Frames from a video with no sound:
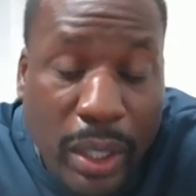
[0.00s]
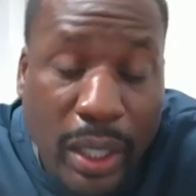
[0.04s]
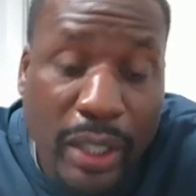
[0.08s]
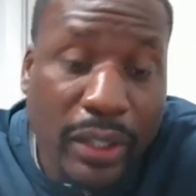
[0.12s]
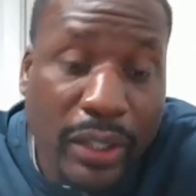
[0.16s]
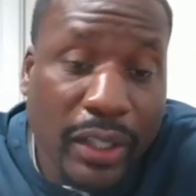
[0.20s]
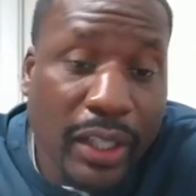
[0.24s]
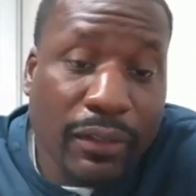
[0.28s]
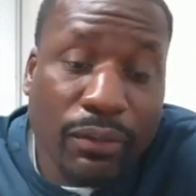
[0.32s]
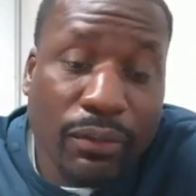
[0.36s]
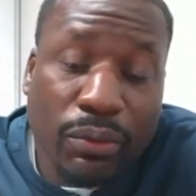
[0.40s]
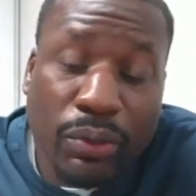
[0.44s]

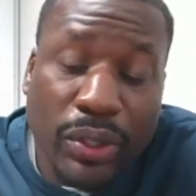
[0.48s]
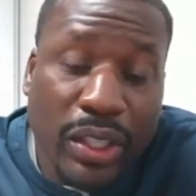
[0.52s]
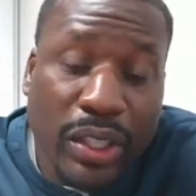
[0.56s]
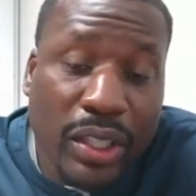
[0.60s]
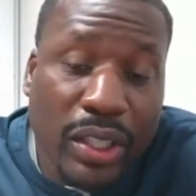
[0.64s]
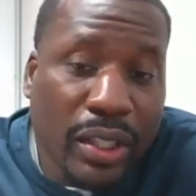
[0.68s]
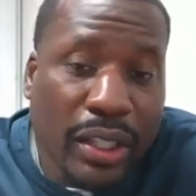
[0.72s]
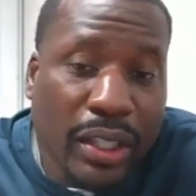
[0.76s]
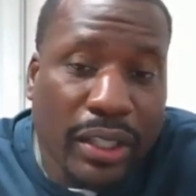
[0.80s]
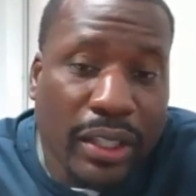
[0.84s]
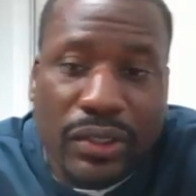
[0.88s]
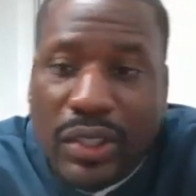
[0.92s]
And then when
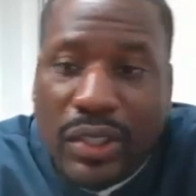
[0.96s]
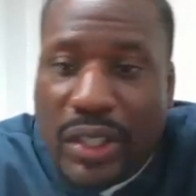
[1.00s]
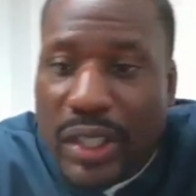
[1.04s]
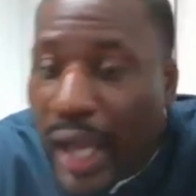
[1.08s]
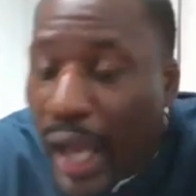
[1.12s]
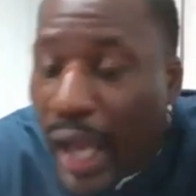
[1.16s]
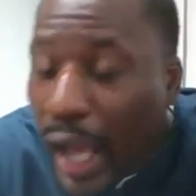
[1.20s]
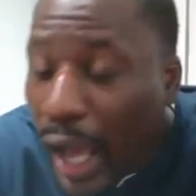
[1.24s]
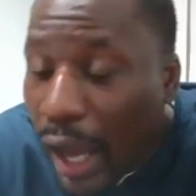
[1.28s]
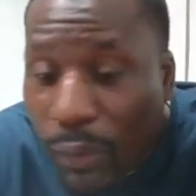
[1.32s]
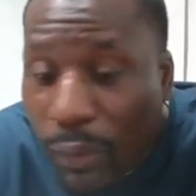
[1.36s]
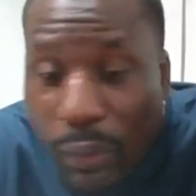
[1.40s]
he does
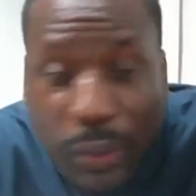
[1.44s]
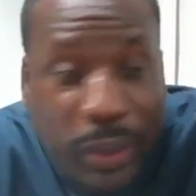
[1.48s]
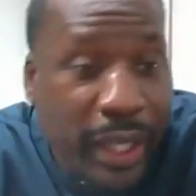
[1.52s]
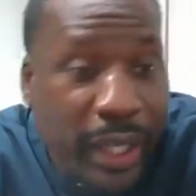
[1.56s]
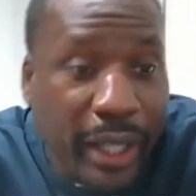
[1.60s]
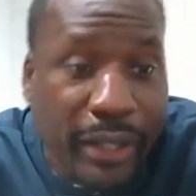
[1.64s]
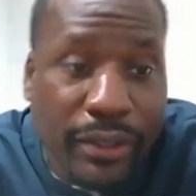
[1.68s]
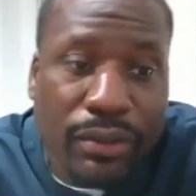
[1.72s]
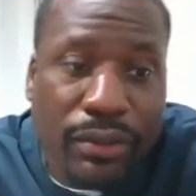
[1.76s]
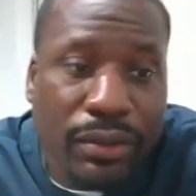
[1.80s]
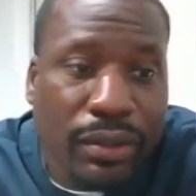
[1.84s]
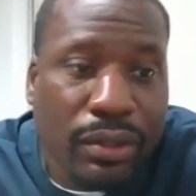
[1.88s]
get out, we
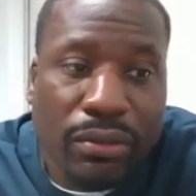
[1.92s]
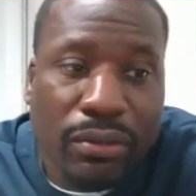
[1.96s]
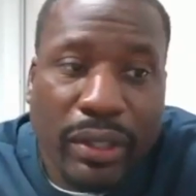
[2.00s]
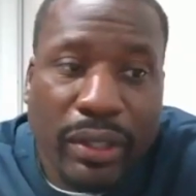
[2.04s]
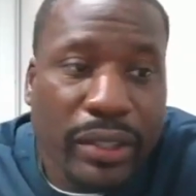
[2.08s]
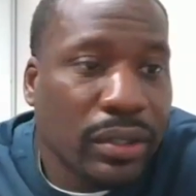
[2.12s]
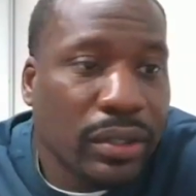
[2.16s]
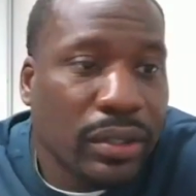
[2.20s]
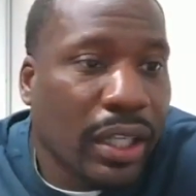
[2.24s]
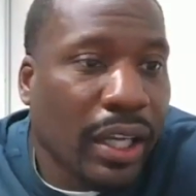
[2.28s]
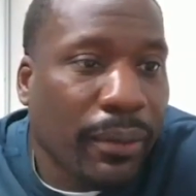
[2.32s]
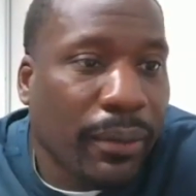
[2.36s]
got to do a
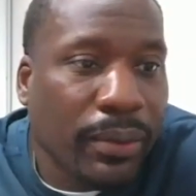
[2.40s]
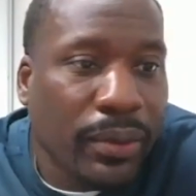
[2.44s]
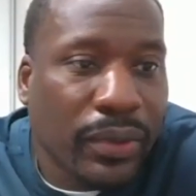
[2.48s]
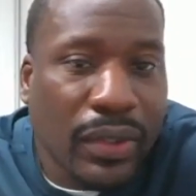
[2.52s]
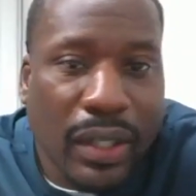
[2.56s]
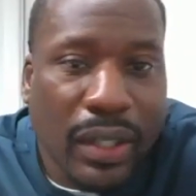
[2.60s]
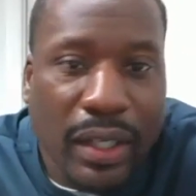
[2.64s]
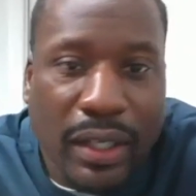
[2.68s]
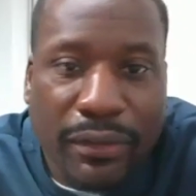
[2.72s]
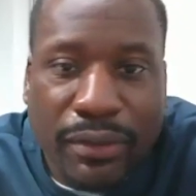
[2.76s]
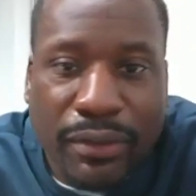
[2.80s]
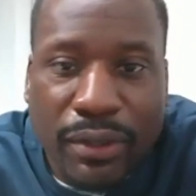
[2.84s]
great job
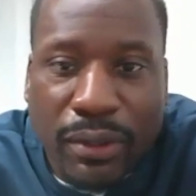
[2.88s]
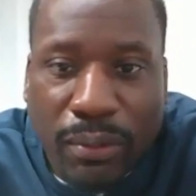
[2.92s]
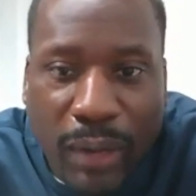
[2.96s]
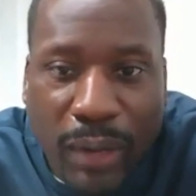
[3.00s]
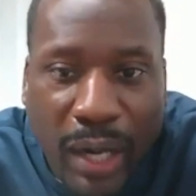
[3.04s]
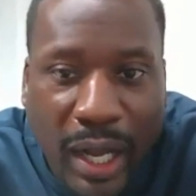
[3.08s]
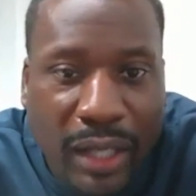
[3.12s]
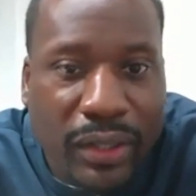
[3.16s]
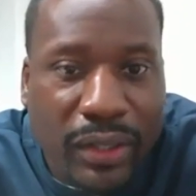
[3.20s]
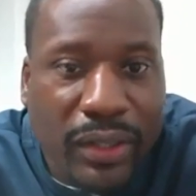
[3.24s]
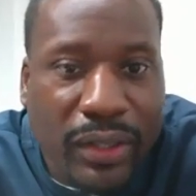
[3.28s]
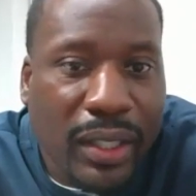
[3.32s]
of
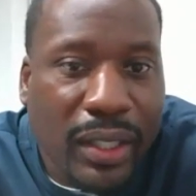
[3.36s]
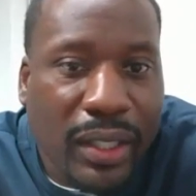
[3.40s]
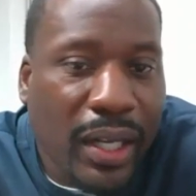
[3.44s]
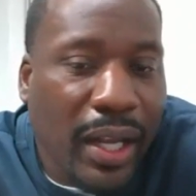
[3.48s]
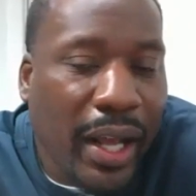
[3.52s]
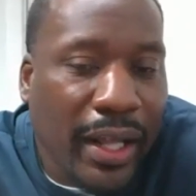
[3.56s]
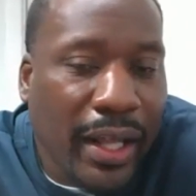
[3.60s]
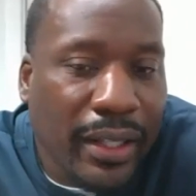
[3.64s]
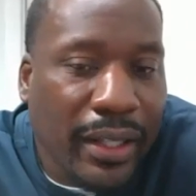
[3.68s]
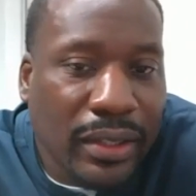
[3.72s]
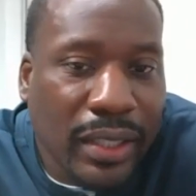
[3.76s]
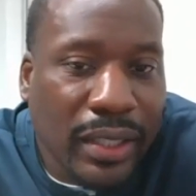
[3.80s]
corralling the
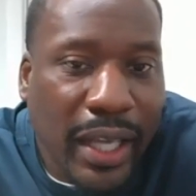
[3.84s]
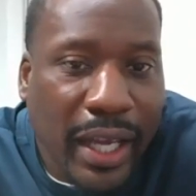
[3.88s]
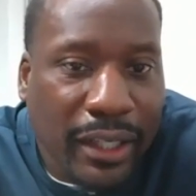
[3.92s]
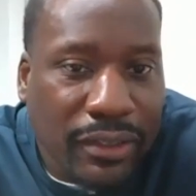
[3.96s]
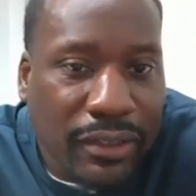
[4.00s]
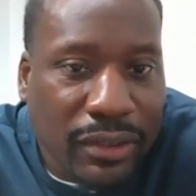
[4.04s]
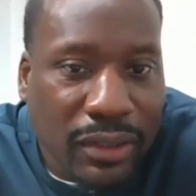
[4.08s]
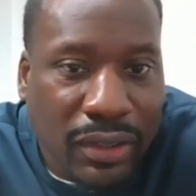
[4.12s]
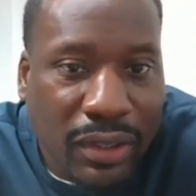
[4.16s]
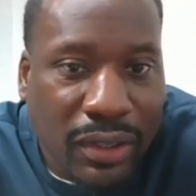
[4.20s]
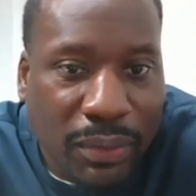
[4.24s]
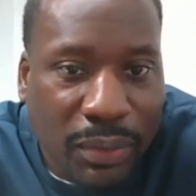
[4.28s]
guy and
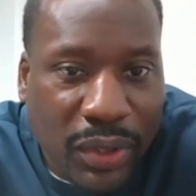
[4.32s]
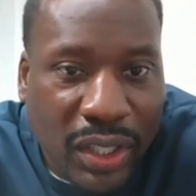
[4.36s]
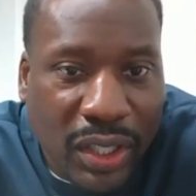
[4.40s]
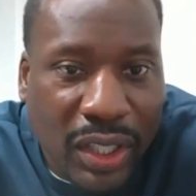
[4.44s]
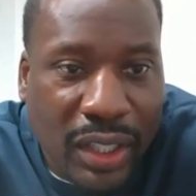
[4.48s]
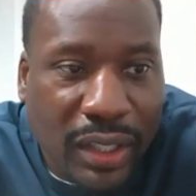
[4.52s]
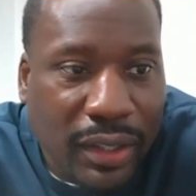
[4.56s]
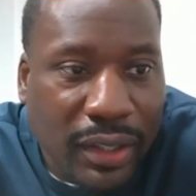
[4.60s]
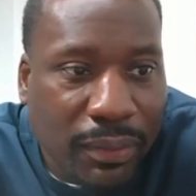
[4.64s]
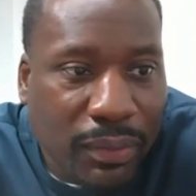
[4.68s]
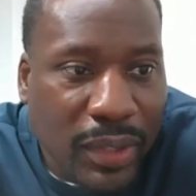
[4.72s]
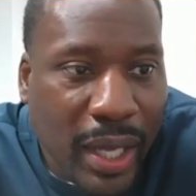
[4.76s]
tackling him,
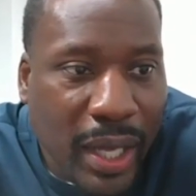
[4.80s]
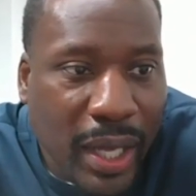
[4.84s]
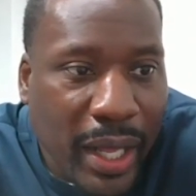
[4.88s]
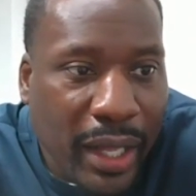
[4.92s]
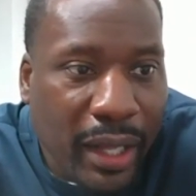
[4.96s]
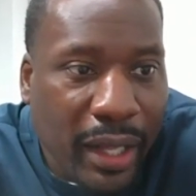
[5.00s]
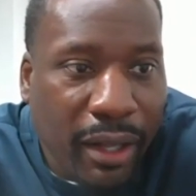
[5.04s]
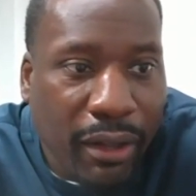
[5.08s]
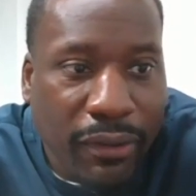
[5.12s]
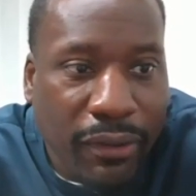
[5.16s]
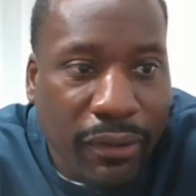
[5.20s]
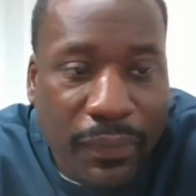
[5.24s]
getting him
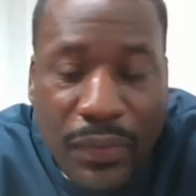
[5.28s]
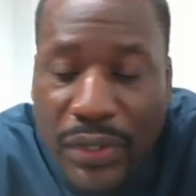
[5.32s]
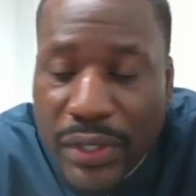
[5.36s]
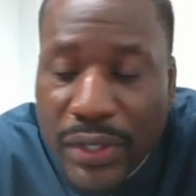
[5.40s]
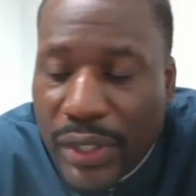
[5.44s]
down.